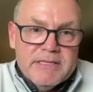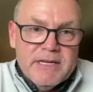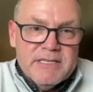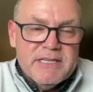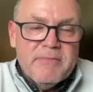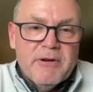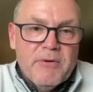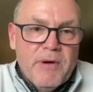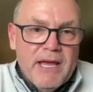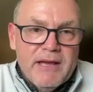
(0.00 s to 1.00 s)
in a similar
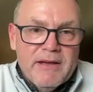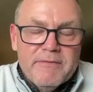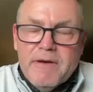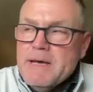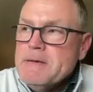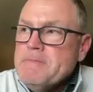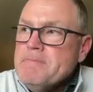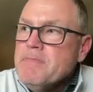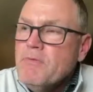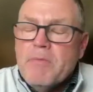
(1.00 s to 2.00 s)
way of
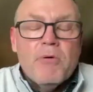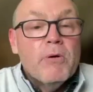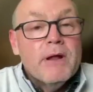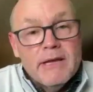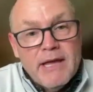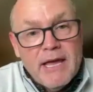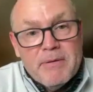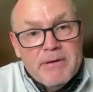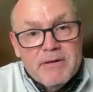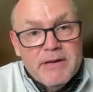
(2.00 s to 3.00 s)
reporting
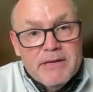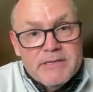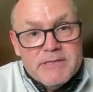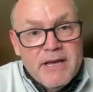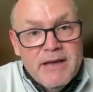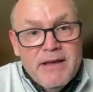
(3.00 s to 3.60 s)
capabilities.